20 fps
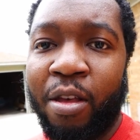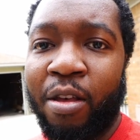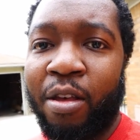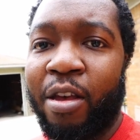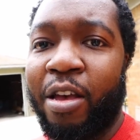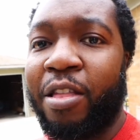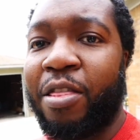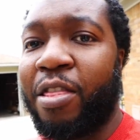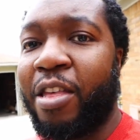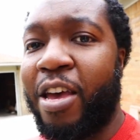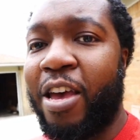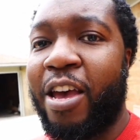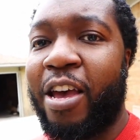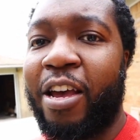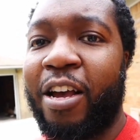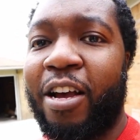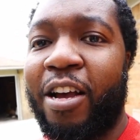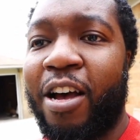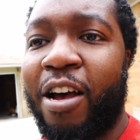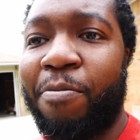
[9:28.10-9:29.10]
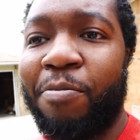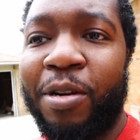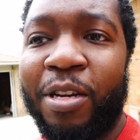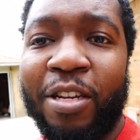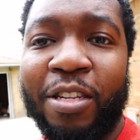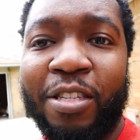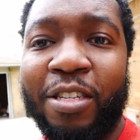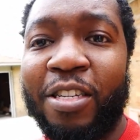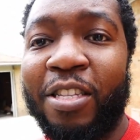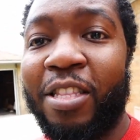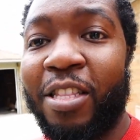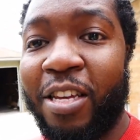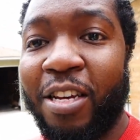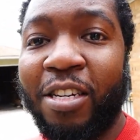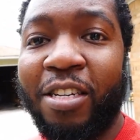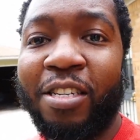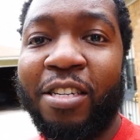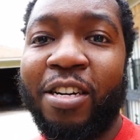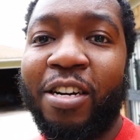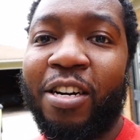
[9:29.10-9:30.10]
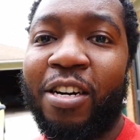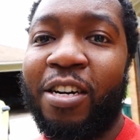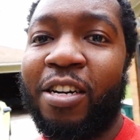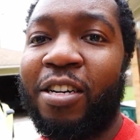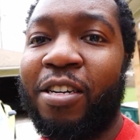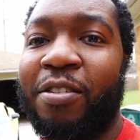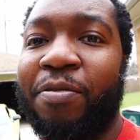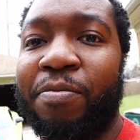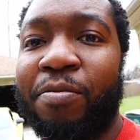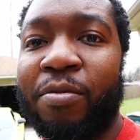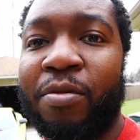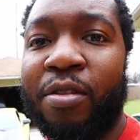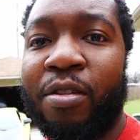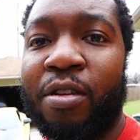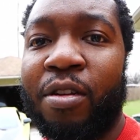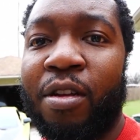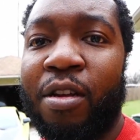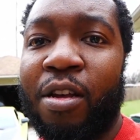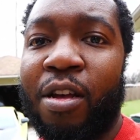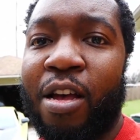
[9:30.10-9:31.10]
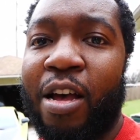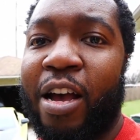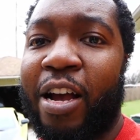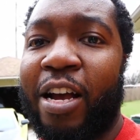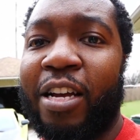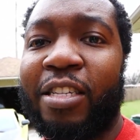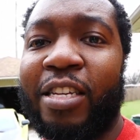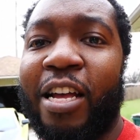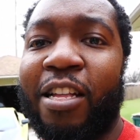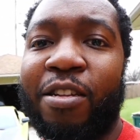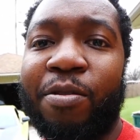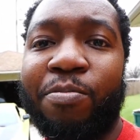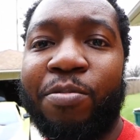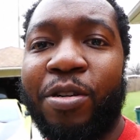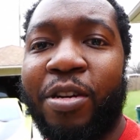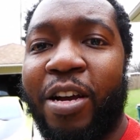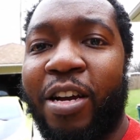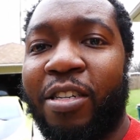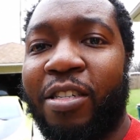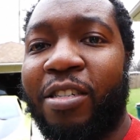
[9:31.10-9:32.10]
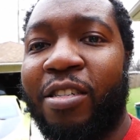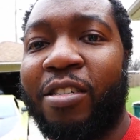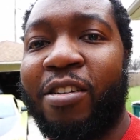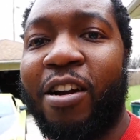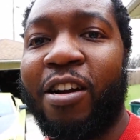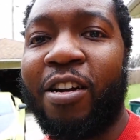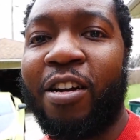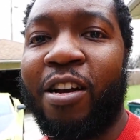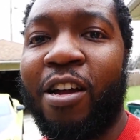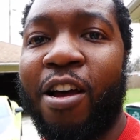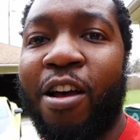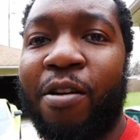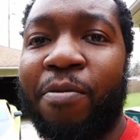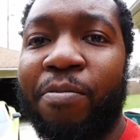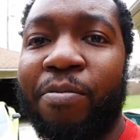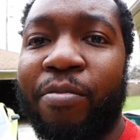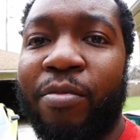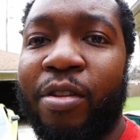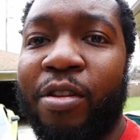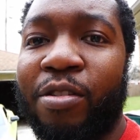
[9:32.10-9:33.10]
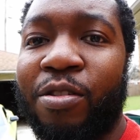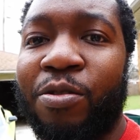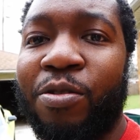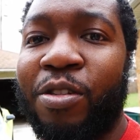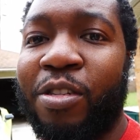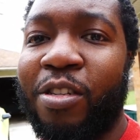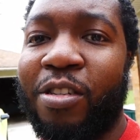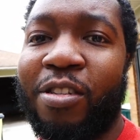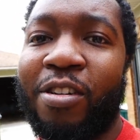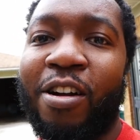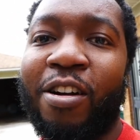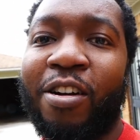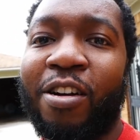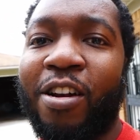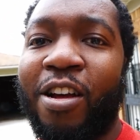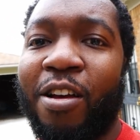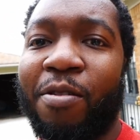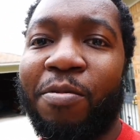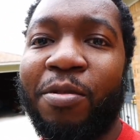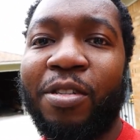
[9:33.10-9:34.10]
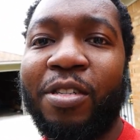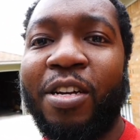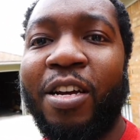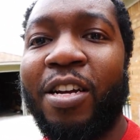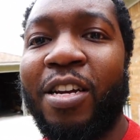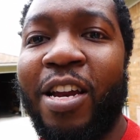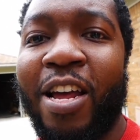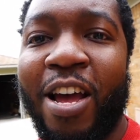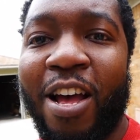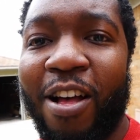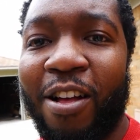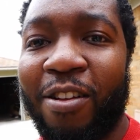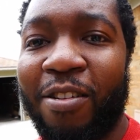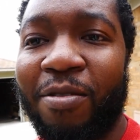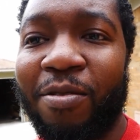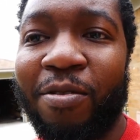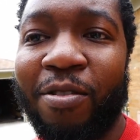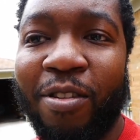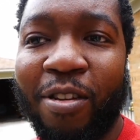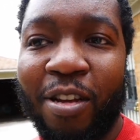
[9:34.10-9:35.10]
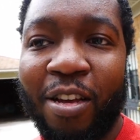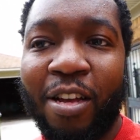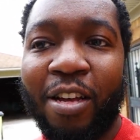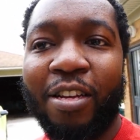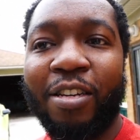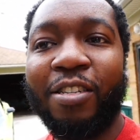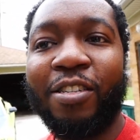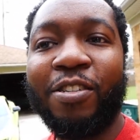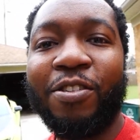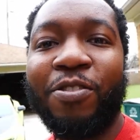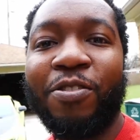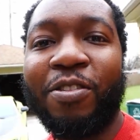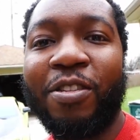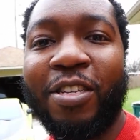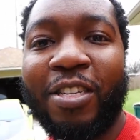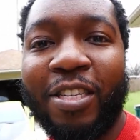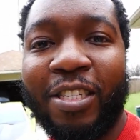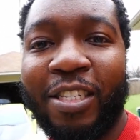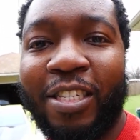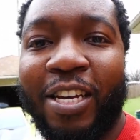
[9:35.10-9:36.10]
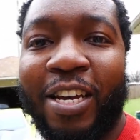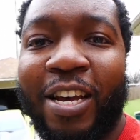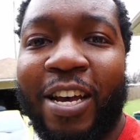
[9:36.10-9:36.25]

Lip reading: And then coming into this year, I guess after production started up, as soon as it started up, it shut down due to this